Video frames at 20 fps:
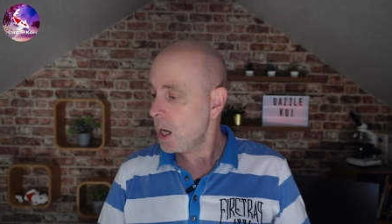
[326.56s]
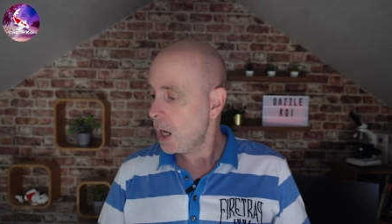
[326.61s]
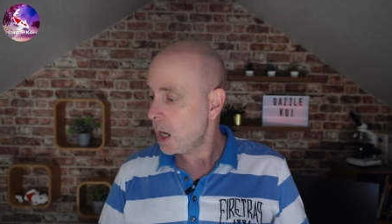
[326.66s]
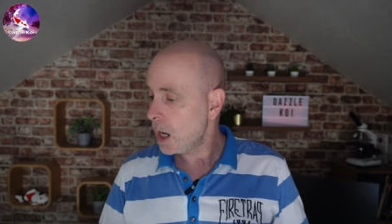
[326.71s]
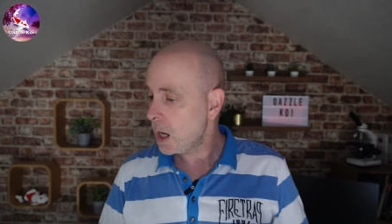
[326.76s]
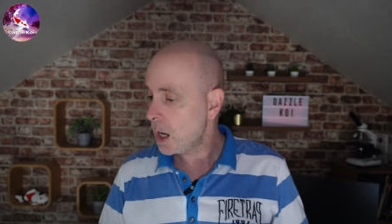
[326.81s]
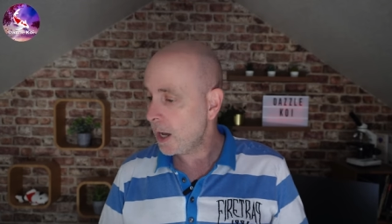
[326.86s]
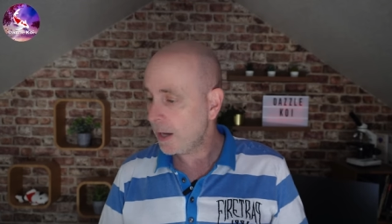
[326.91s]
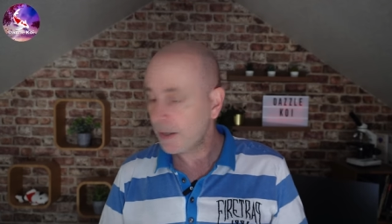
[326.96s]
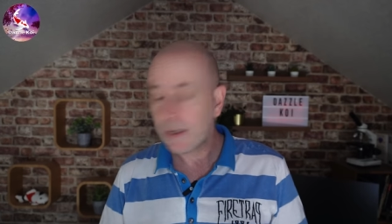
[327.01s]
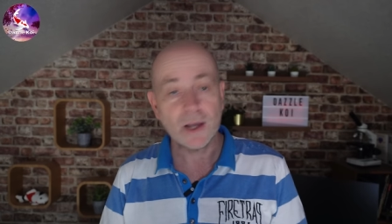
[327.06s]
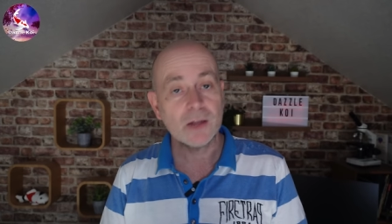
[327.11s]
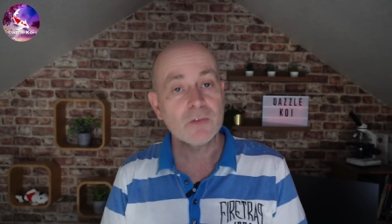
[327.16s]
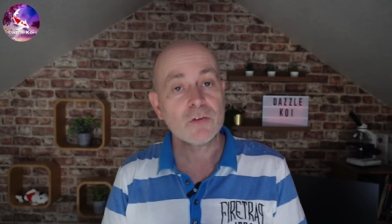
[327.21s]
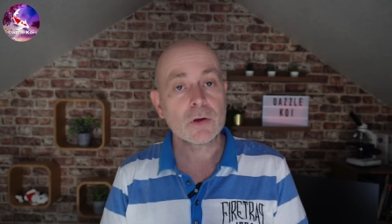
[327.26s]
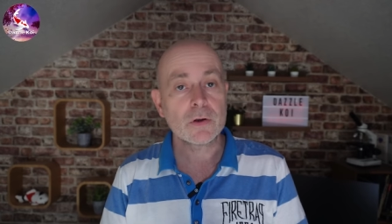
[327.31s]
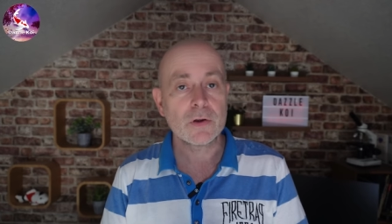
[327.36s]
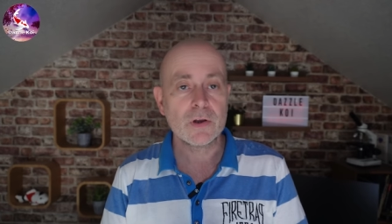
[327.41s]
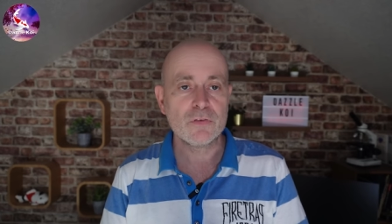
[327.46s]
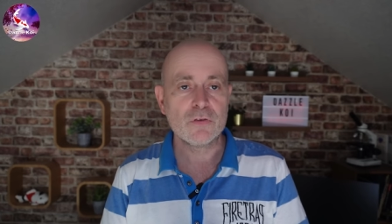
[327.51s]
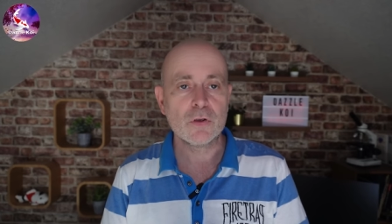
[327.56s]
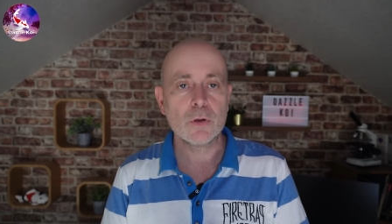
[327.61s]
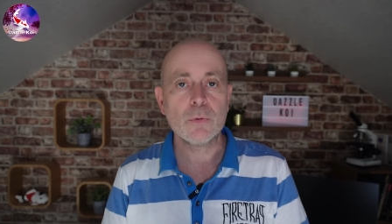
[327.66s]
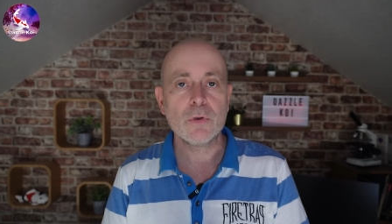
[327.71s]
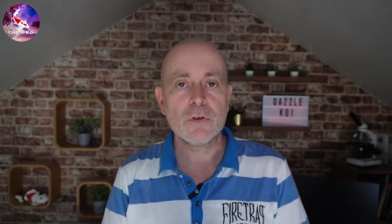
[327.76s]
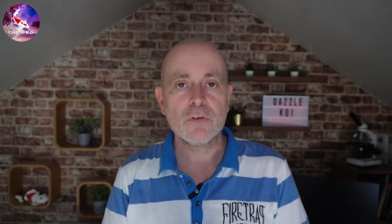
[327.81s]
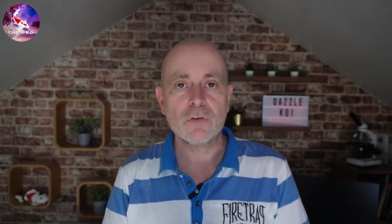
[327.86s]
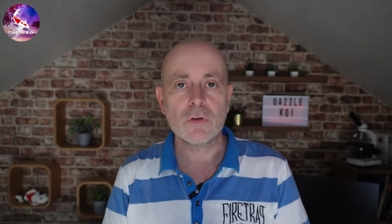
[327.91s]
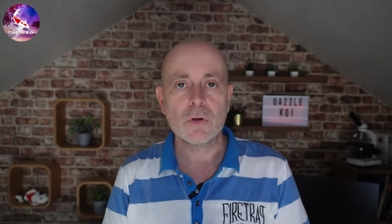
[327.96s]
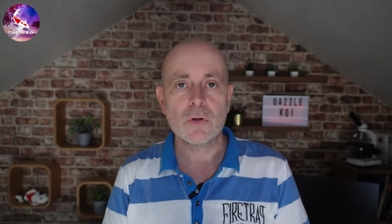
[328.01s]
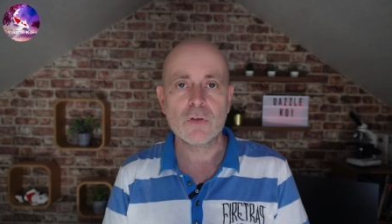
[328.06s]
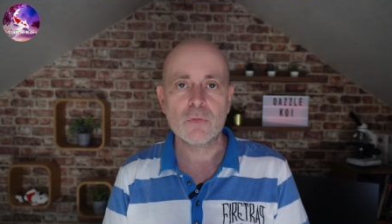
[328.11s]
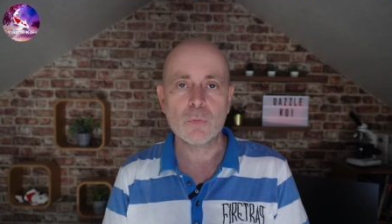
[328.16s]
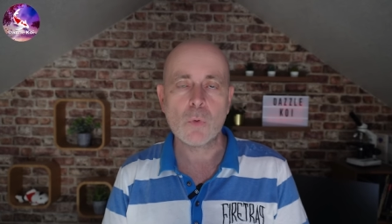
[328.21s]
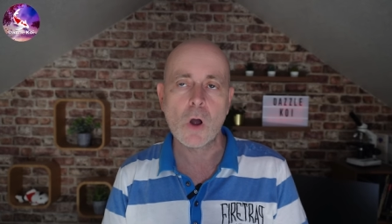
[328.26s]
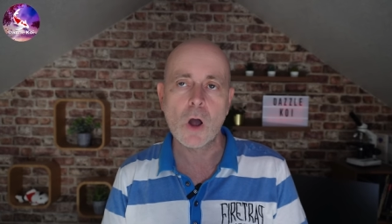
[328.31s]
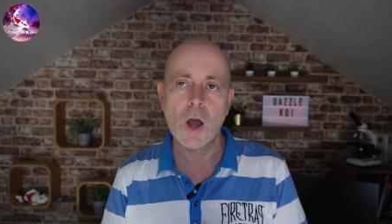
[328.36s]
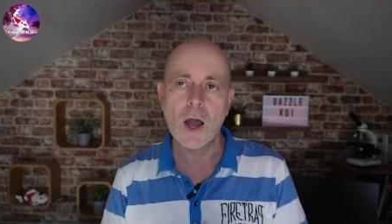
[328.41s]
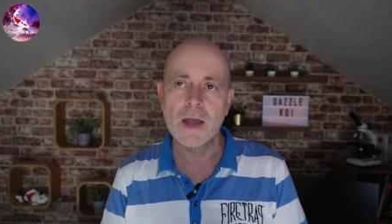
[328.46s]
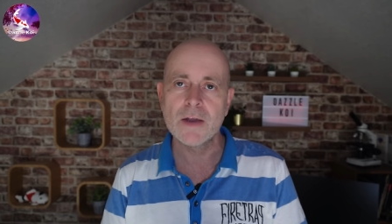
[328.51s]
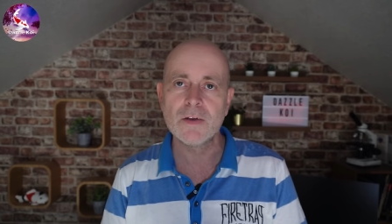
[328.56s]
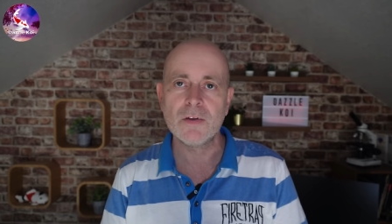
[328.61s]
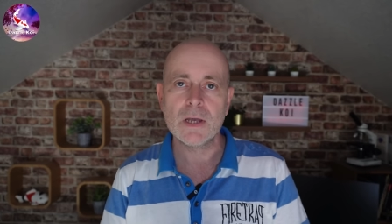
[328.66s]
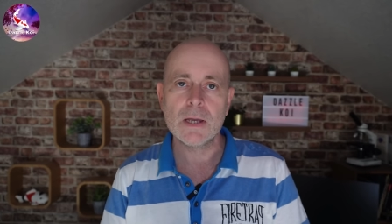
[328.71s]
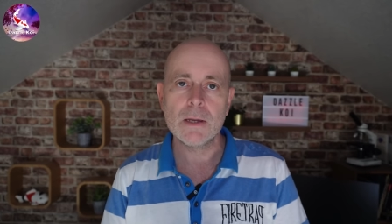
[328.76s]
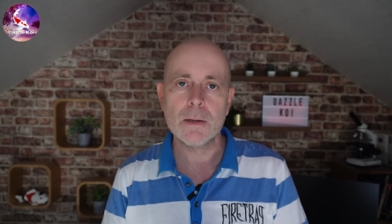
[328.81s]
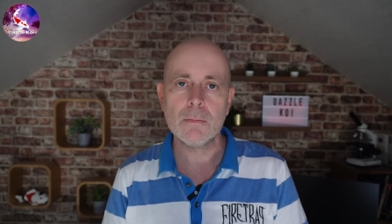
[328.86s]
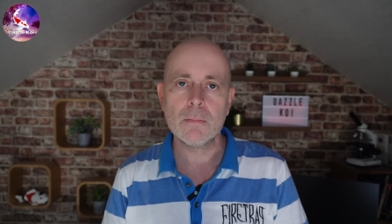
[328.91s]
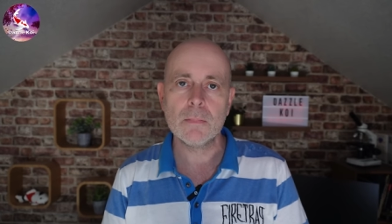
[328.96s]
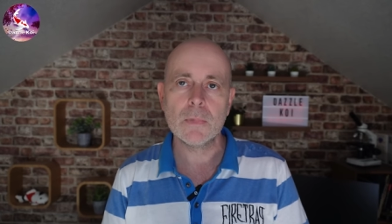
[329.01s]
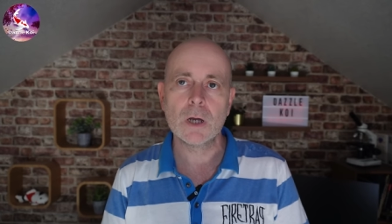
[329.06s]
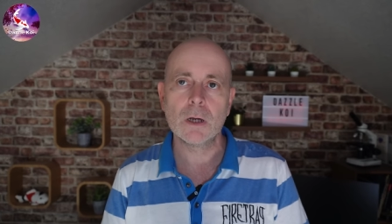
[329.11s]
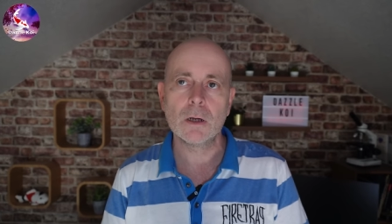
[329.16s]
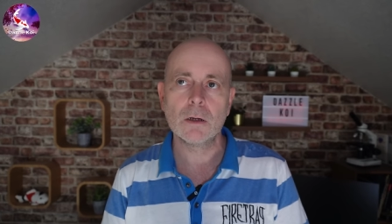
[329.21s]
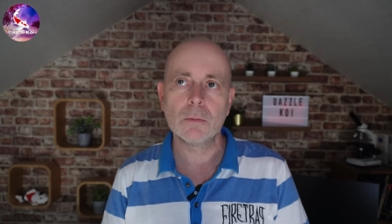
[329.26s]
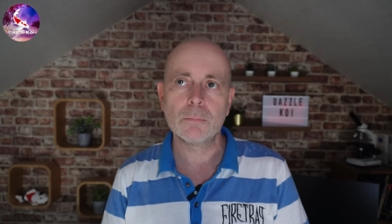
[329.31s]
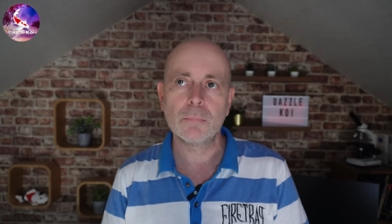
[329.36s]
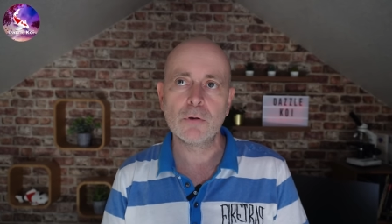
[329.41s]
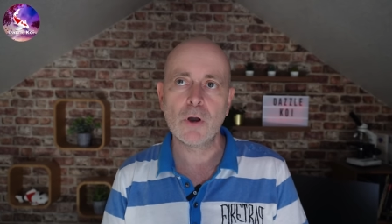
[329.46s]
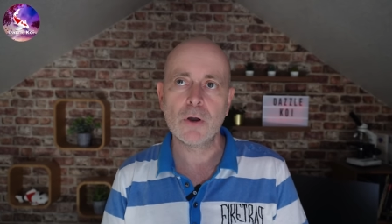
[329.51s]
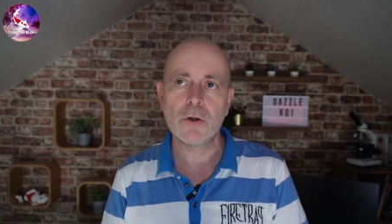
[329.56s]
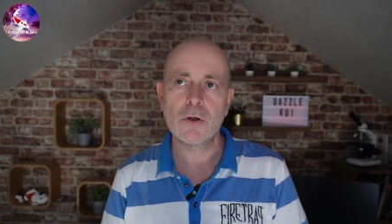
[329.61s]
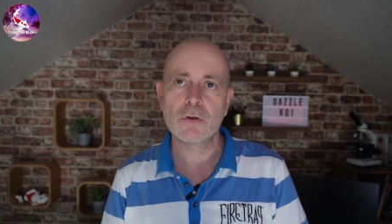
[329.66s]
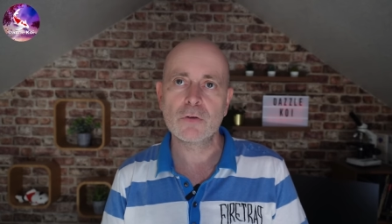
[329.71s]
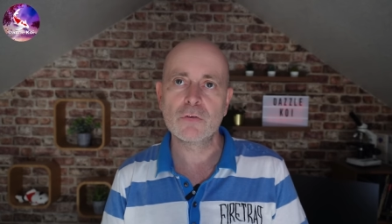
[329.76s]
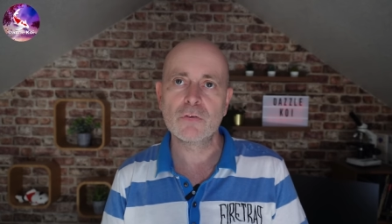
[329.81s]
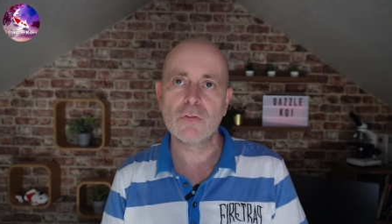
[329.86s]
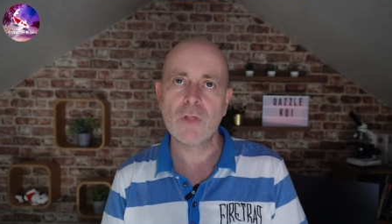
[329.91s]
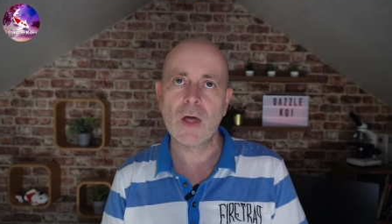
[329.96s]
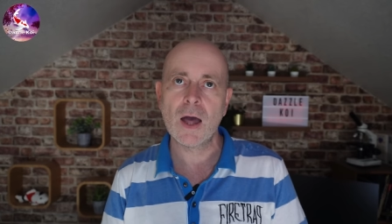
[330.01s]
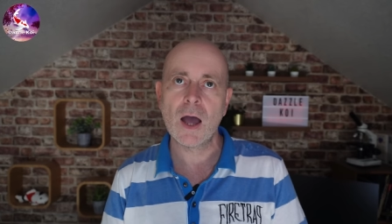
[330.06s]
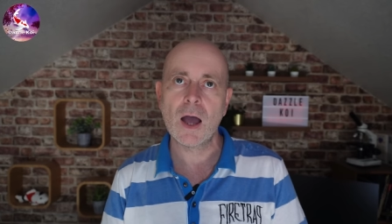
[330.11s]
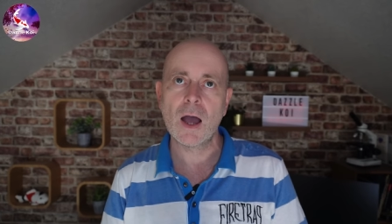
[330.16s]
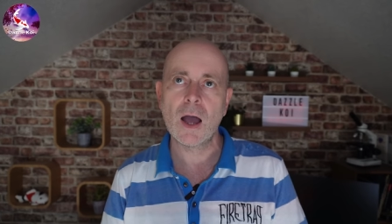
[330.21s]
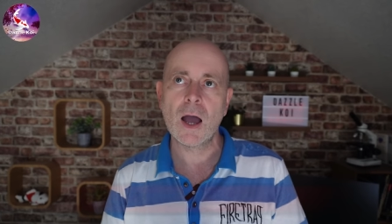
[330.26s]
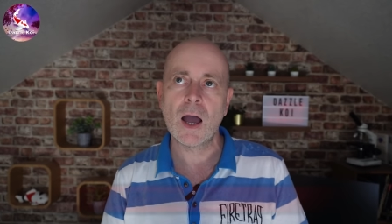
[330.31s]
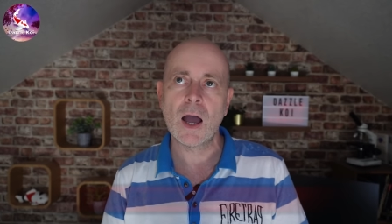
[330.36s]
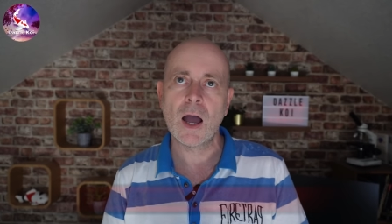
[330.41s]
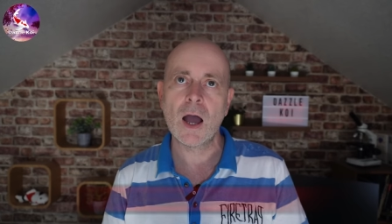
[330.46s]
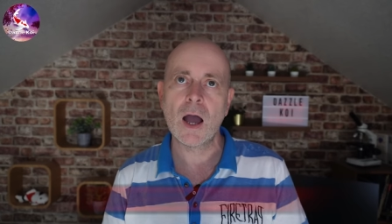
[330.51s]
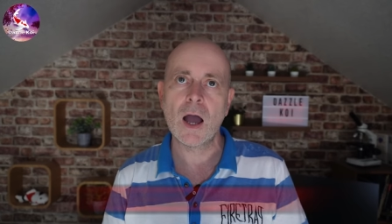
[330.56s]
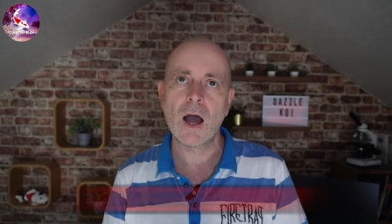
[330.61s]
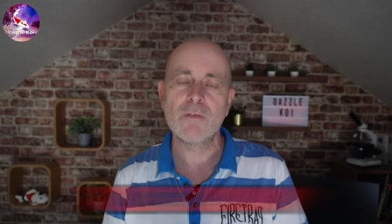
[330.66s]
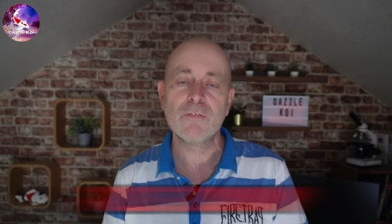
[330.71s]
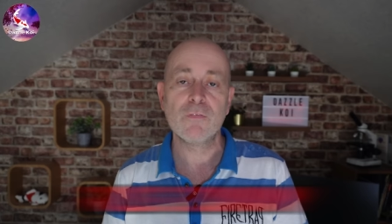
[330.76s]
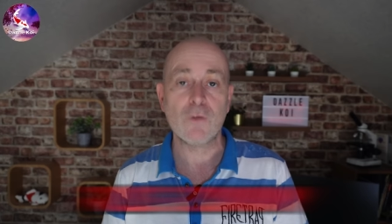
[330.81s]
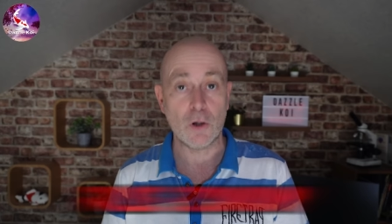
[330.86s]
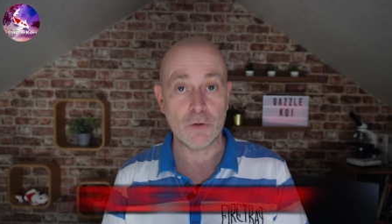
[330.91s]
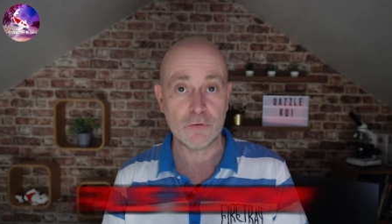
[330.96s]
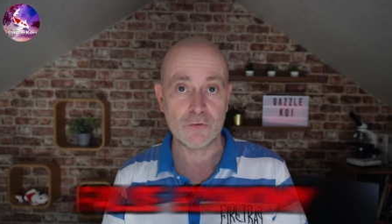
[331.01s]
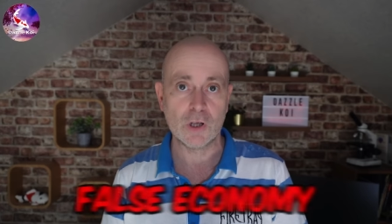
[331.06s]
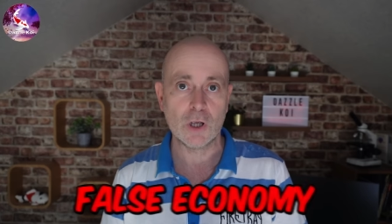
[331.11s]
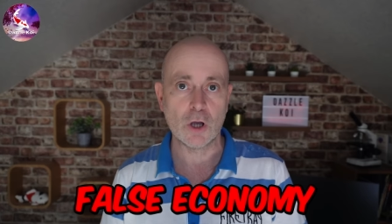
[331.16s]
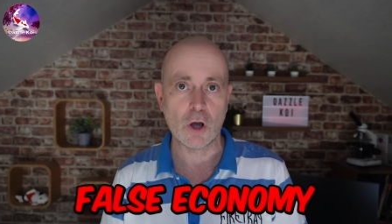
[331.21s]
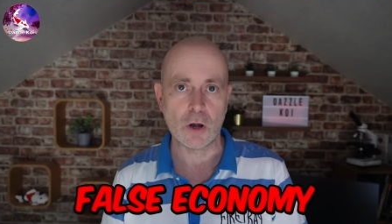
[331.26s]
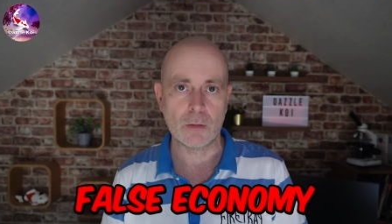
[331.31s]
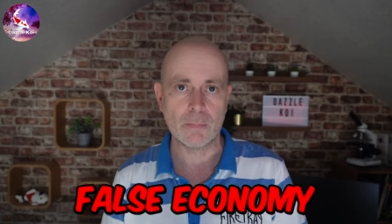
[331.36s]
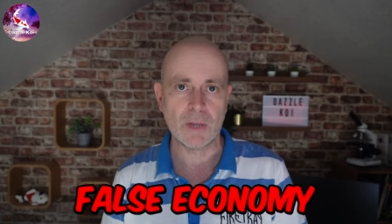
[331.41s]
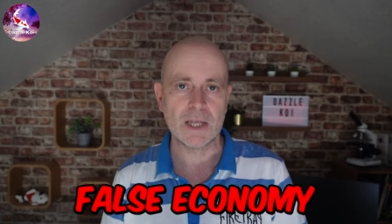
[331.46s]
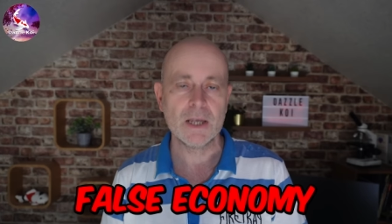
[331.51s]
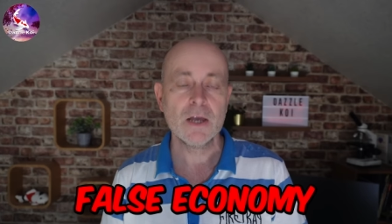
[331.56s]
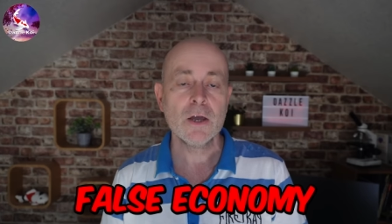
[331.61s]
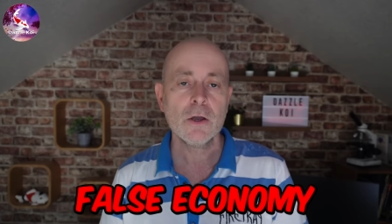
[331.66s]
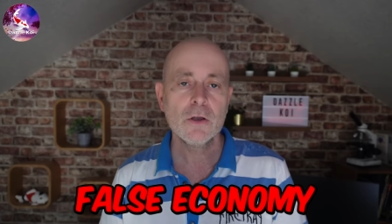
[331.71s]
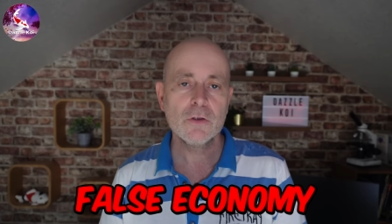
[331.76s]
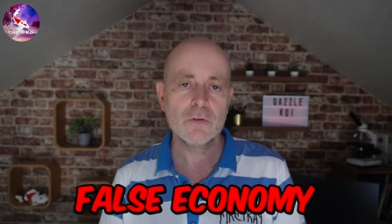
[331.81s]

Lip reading: and category two is what I deem products that are false economy.